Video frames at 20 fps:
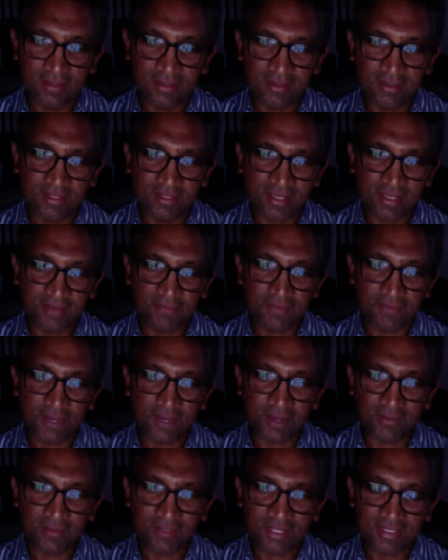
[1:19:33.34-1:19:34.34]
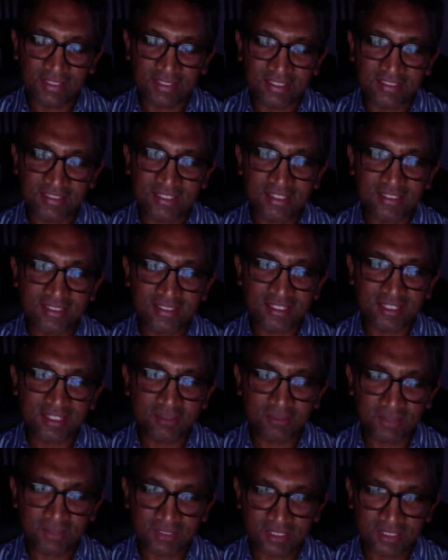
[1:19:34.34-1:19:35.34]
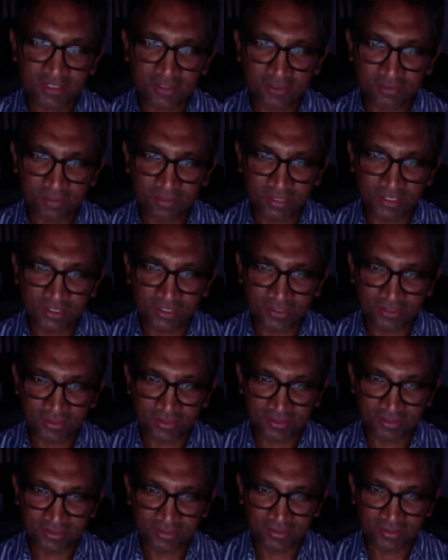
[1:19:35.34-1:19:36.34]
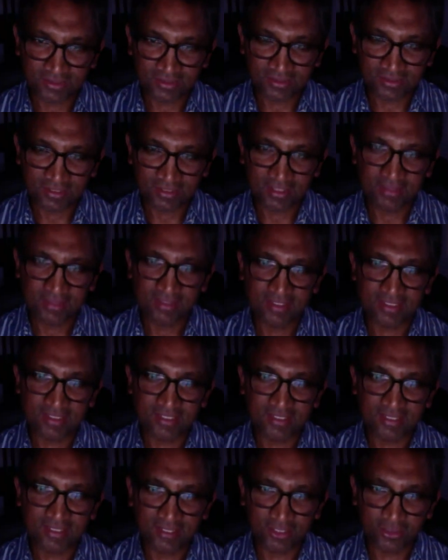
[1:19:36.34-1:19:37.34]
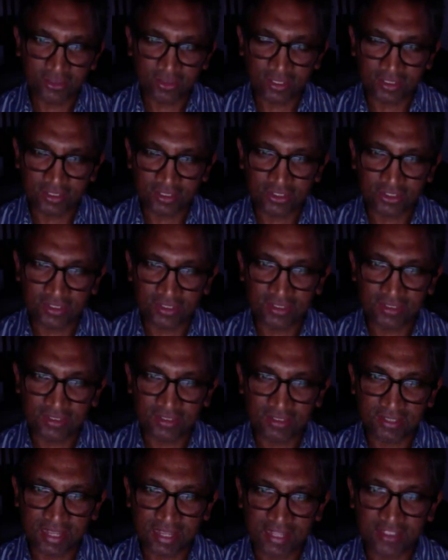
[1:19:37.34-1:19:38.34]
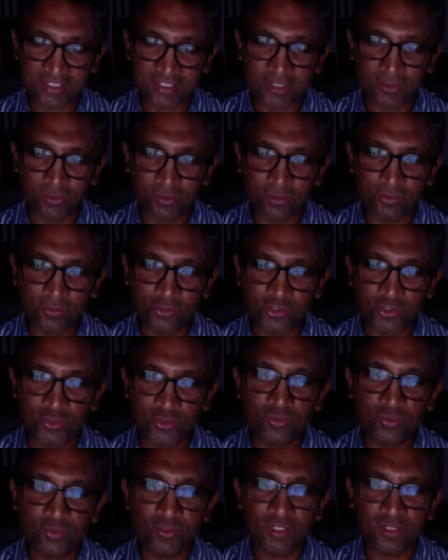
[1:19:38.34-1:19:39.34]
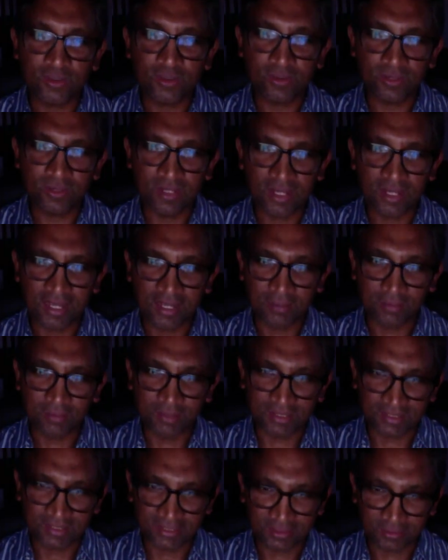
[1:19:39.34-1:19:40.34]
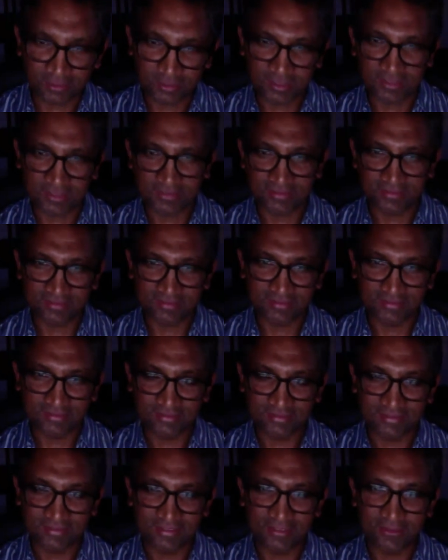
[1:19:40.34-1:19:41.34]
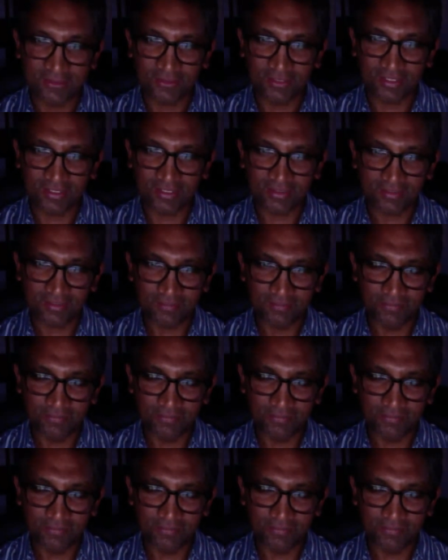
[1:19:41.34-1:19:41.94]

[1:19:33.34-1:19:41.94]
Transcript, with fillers: they found that sixteen percent of patients in this cl- urology clinic had so-called pseudo-hyperkalemia. Okay,